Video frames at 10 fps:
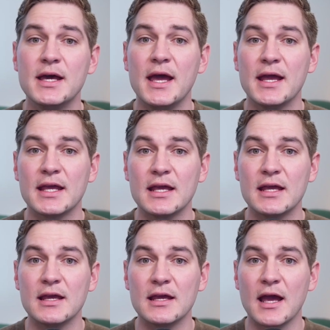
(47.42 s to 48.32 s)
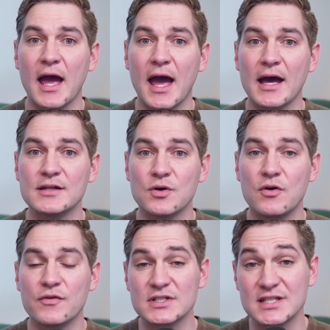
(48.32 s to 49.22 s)
He has
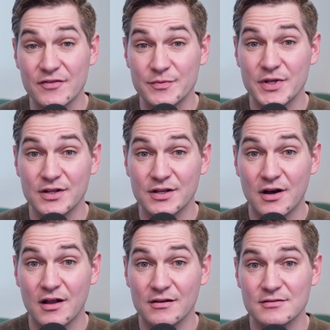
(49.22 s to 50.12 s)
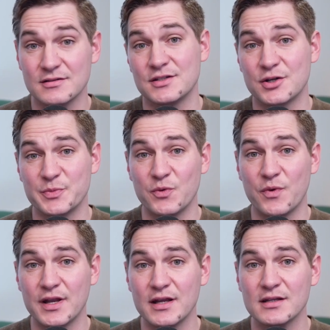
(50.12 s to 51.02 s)
over $7 million in tournament
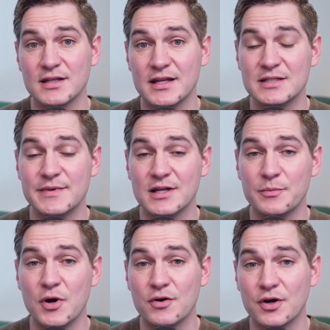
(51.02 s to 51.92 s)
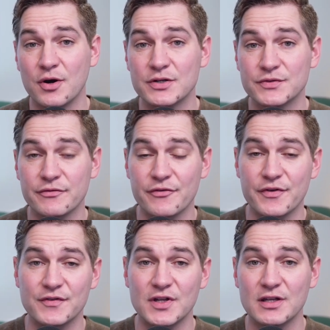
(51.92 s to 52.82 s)
winnings, and he's been a poker coach for over
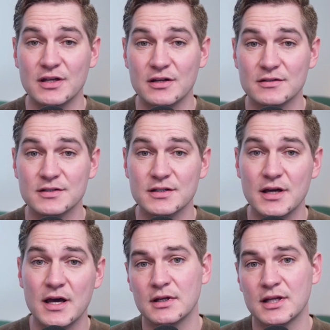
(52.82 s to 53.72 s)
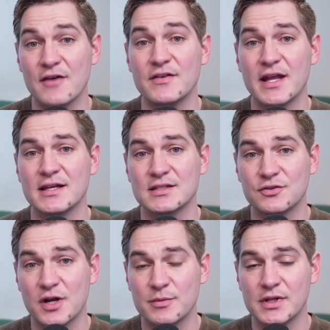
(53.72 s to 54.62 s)
15 years. Kevin has
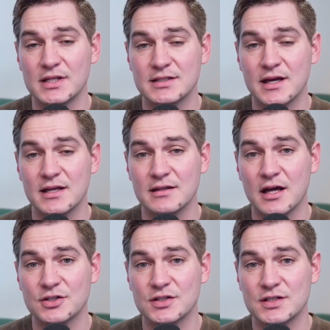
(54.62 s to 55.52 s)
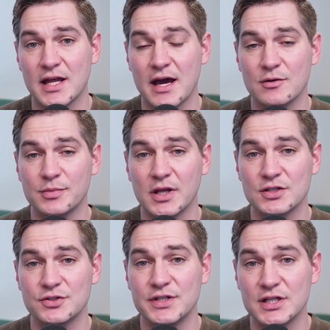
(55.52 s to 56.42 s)
incredible insight, not just in how to play
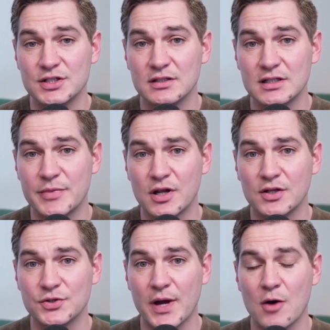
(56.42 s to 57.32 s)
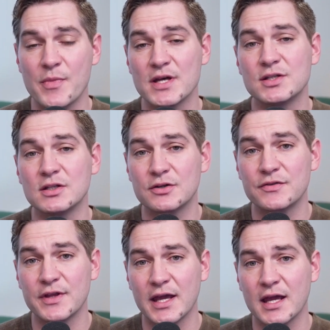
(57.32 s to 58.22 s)
strategically, but also how best to learn
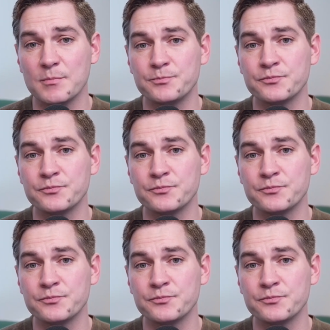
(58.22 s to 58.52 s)
the game.